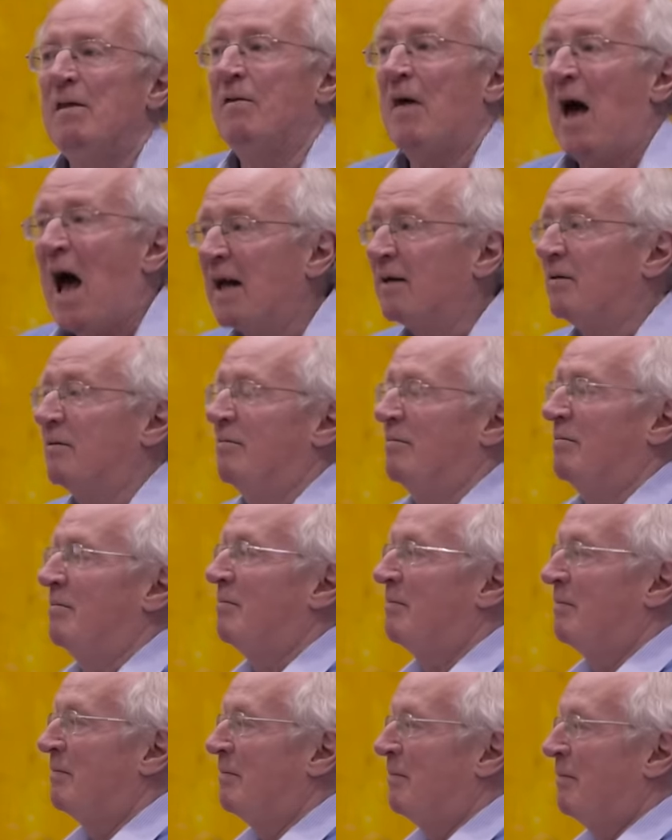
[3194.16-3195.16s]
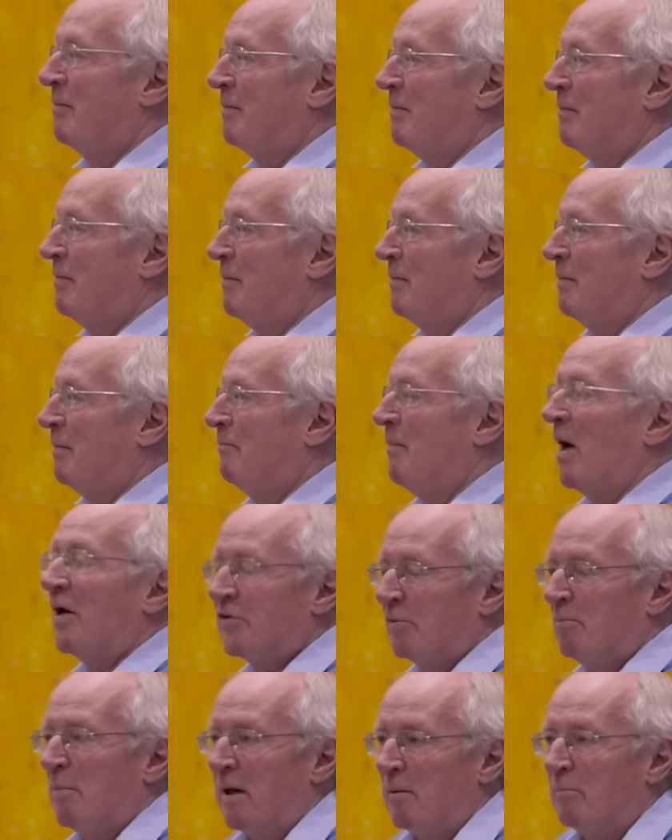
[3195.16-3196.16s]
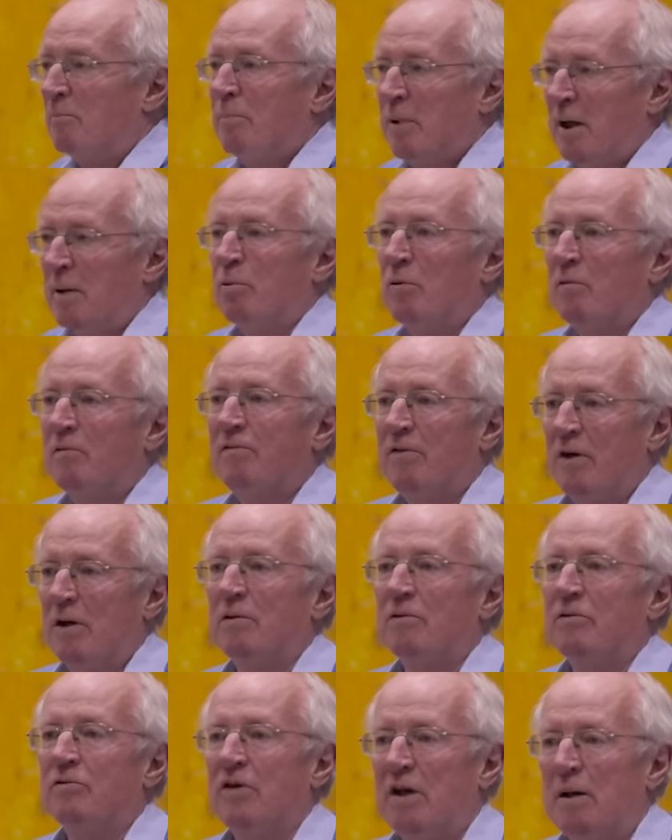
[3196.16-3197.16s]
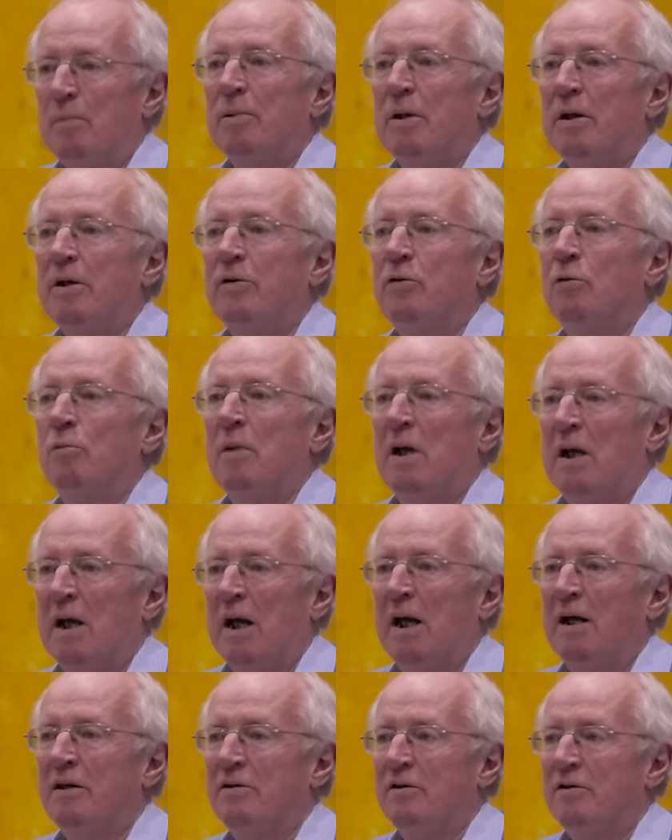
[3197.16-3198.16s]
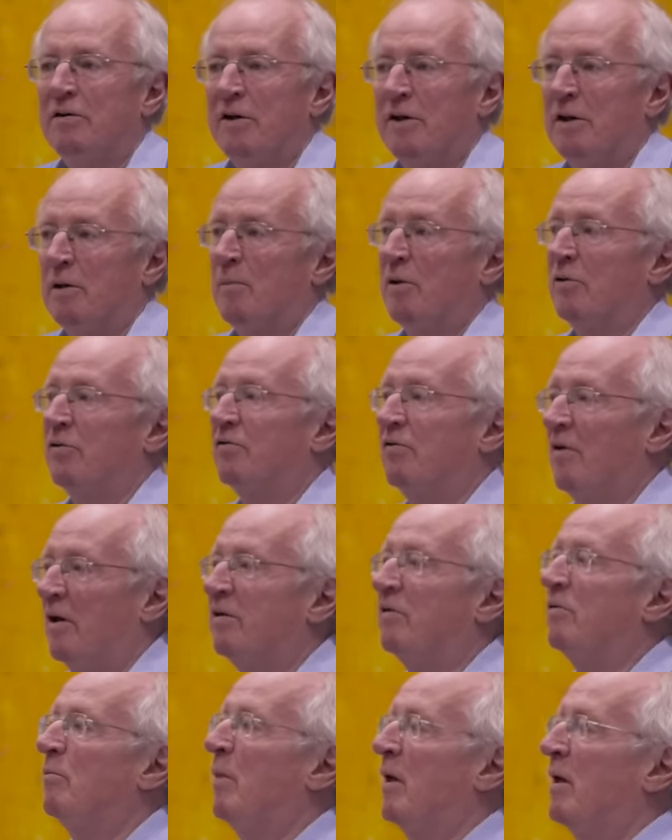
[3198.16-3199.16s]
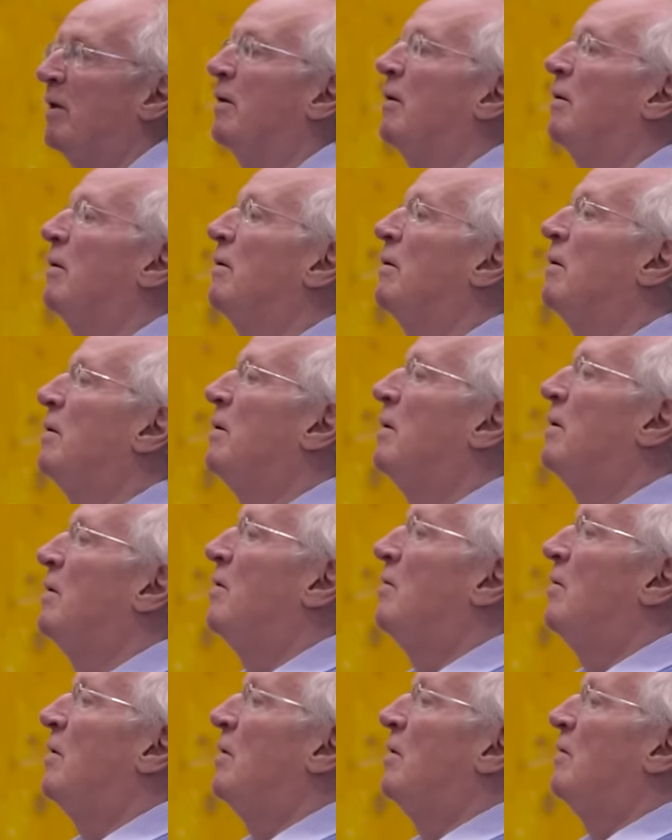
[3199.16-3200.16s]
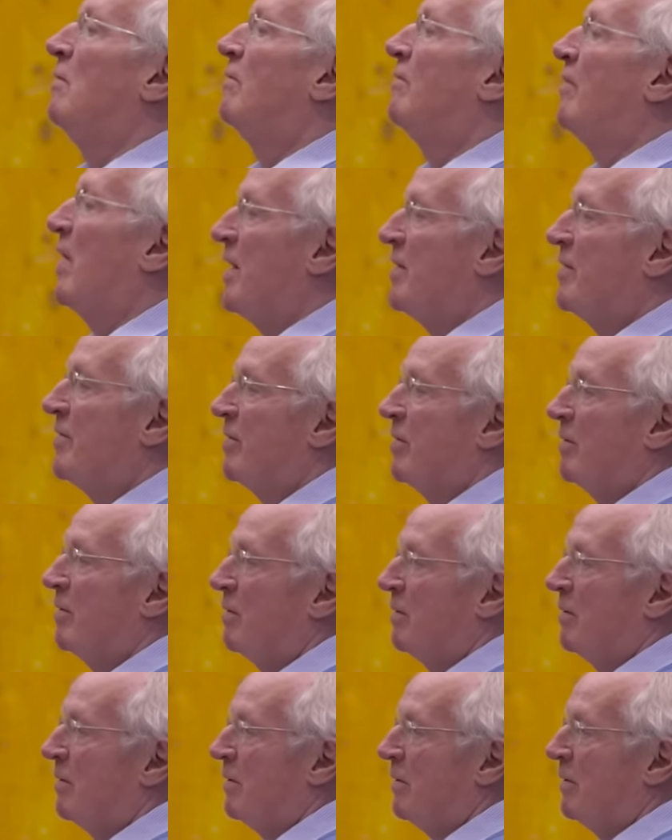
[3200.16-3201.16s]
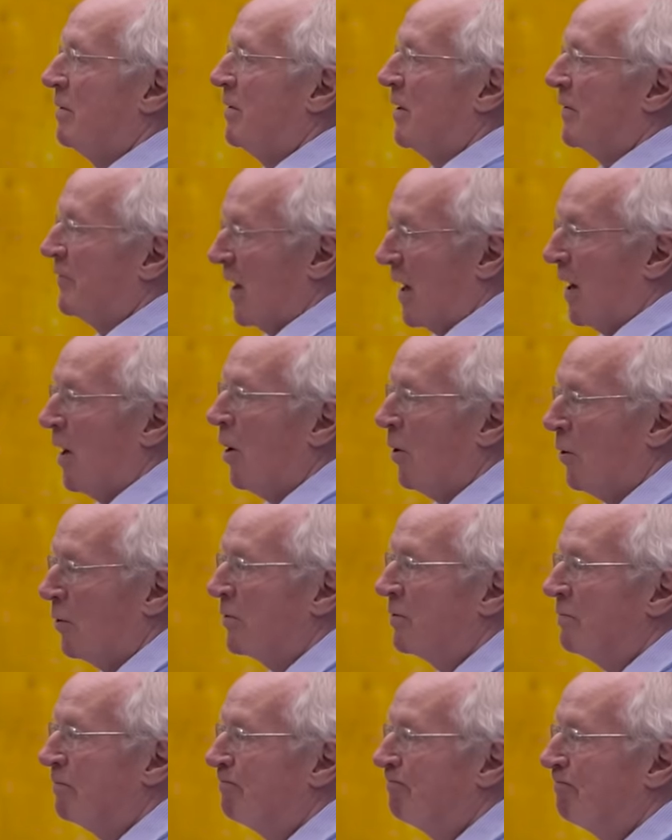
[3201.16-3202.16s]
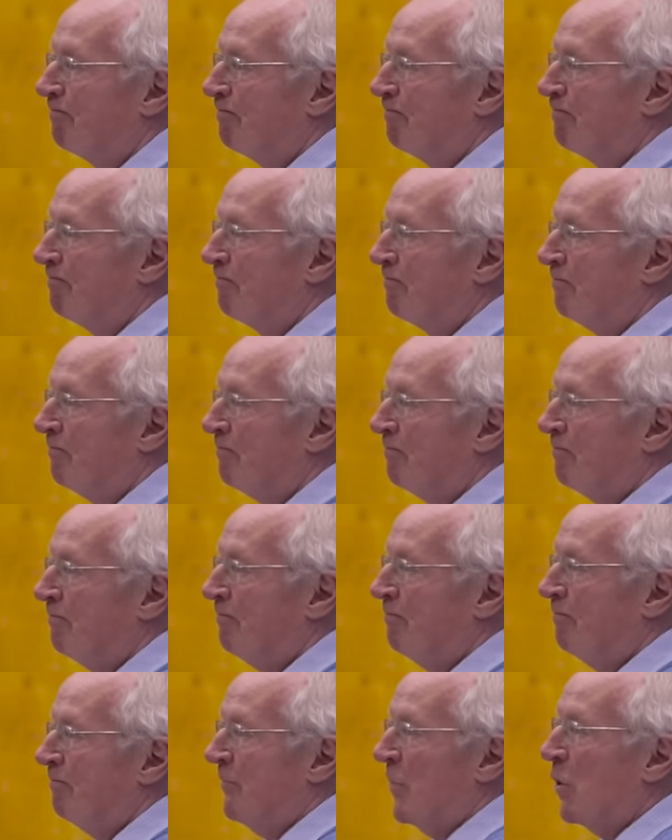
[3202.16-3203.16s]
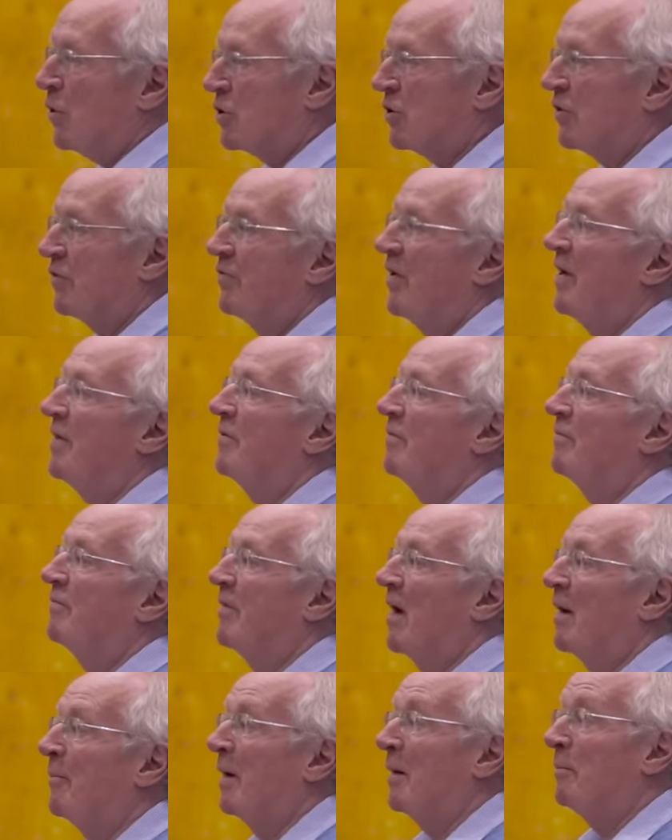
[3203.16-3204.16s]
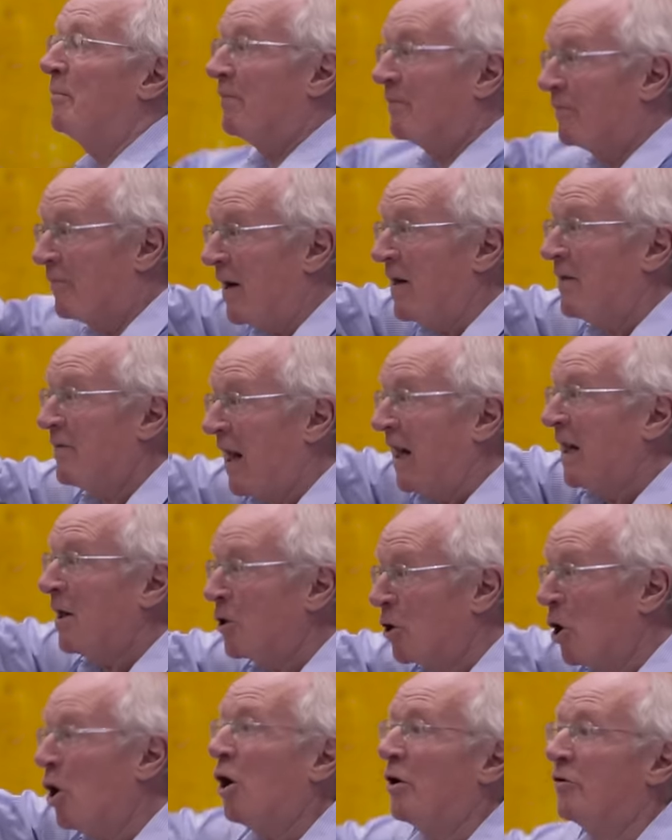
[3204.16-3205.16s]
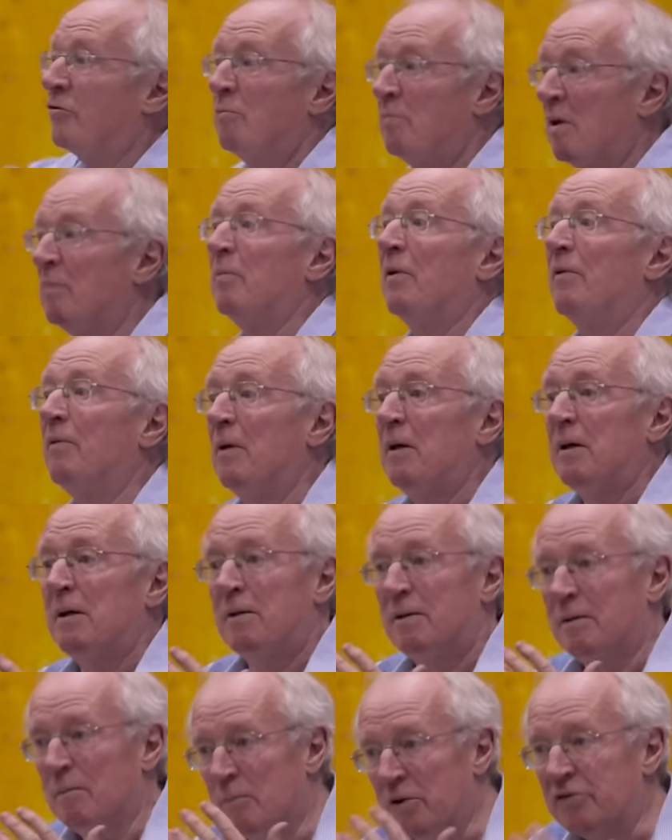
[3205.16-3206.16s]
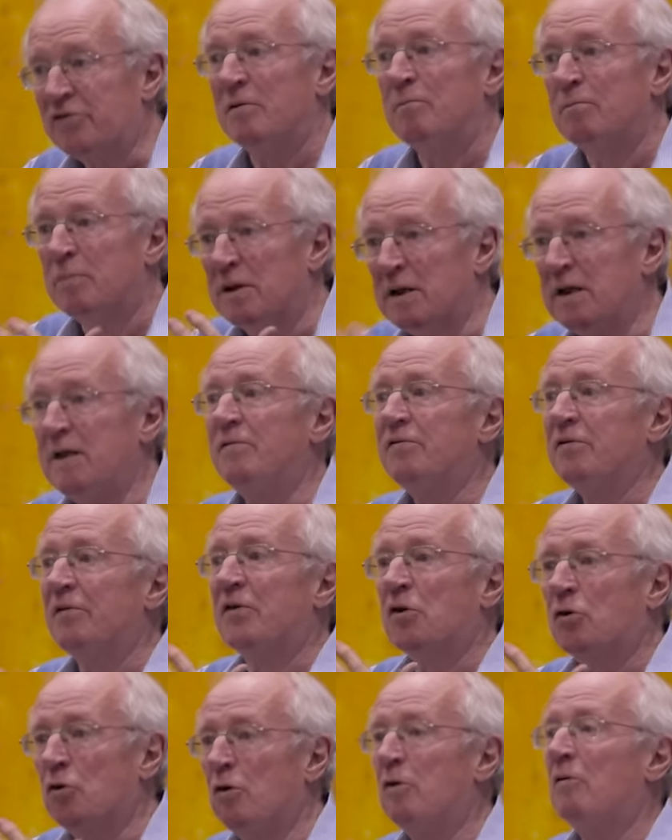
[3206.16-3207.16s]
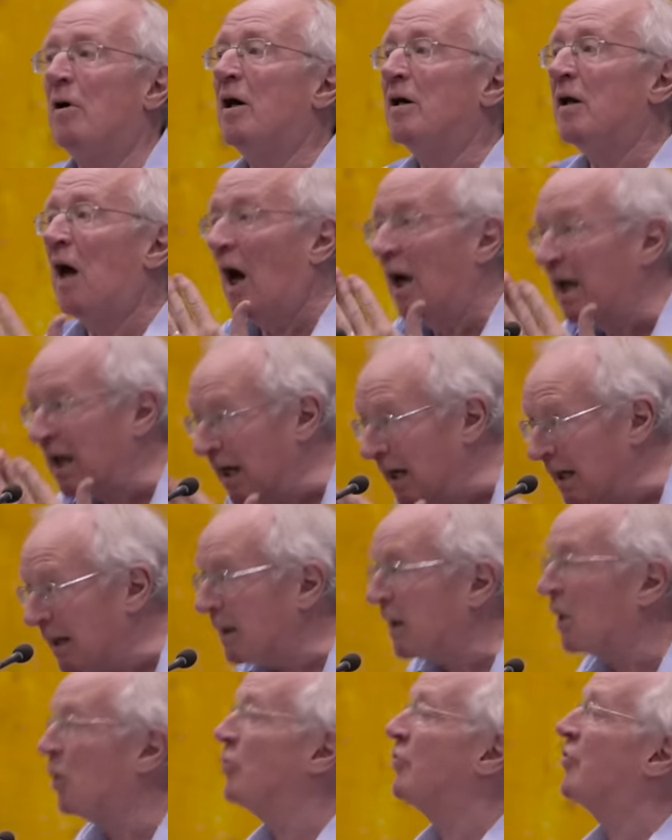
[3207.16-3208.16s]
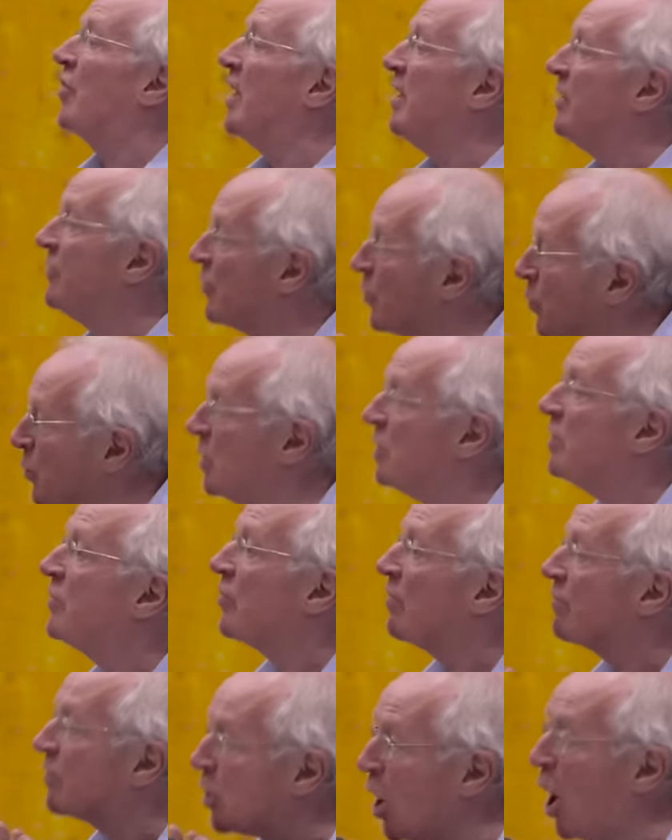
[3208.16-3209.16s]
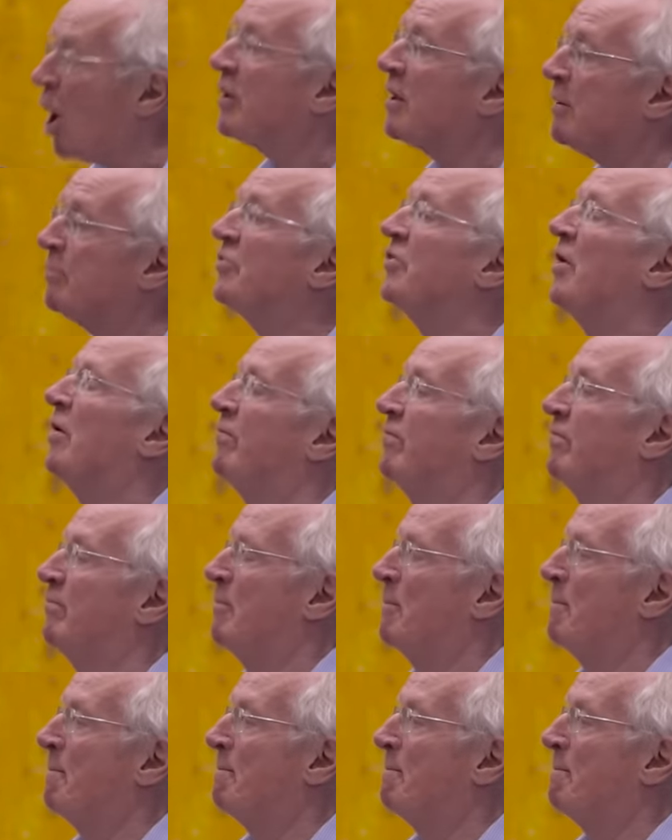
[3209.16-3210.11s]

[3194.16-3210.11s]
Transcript: That must make people feel deeply humiliated in the most fundamental faith that they hold. Not just faith in family, but faith in God. Remember, the Muslim believes that the Quran contains the words of God himself.